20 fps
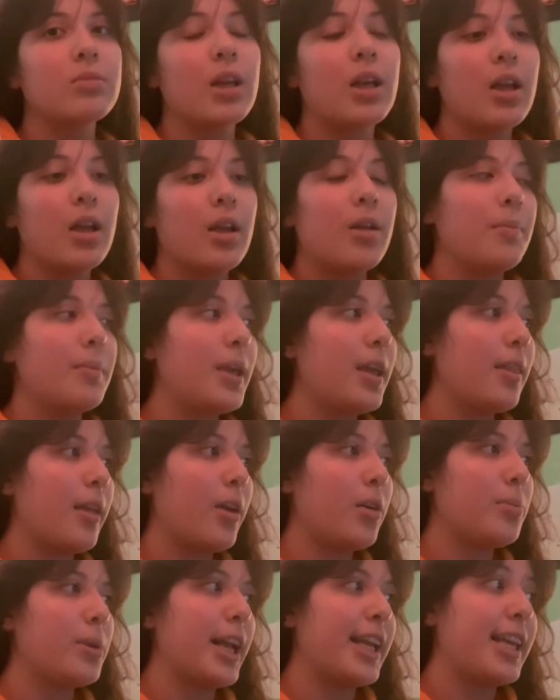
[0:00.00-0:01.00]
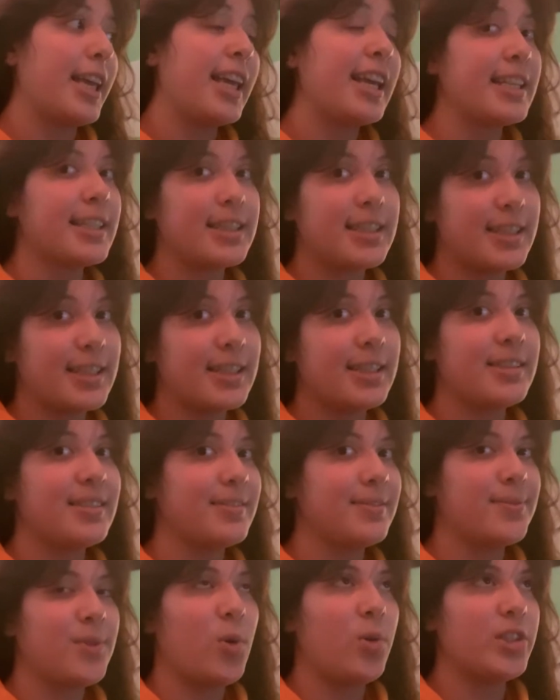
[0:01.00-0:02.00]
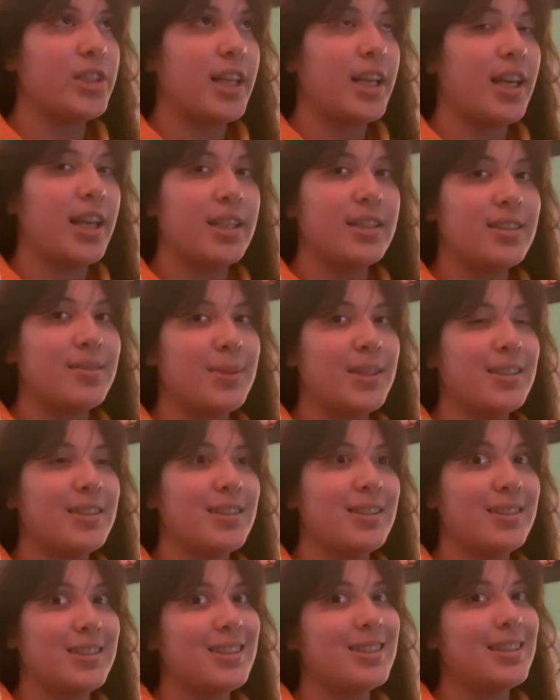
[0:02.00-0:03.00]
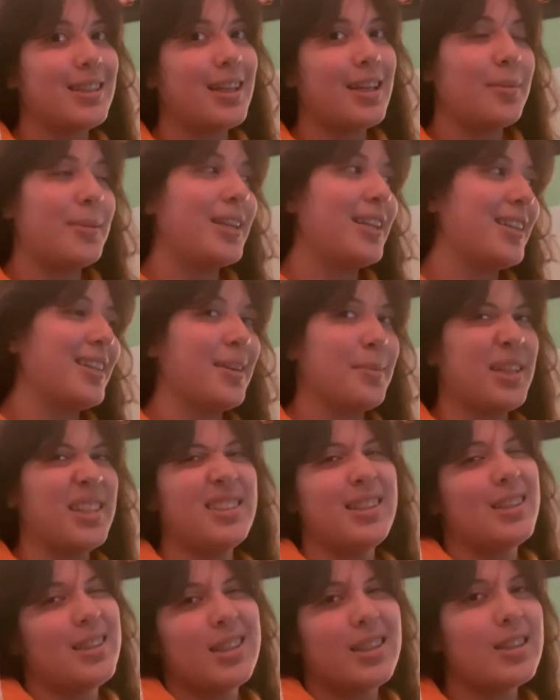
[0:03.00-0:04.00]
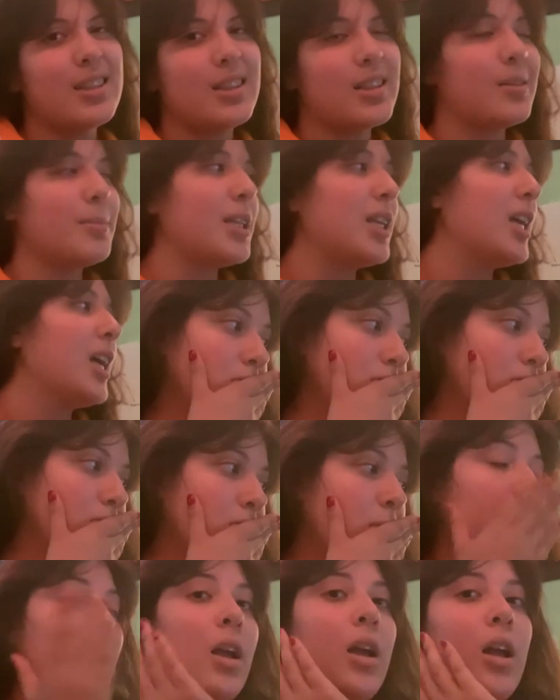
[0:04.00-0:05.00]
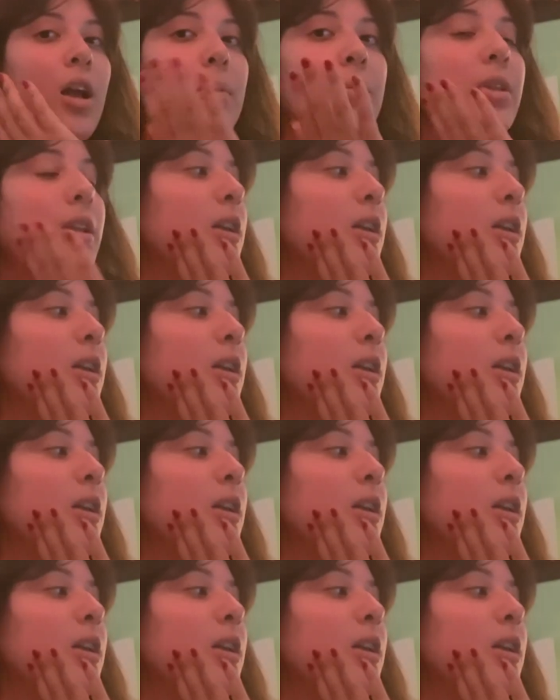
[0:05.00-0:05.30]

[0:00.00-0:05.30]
be there, but I can't. Of course I can't, because it's a lot of money. Come on, it's a ton of money. I'm really not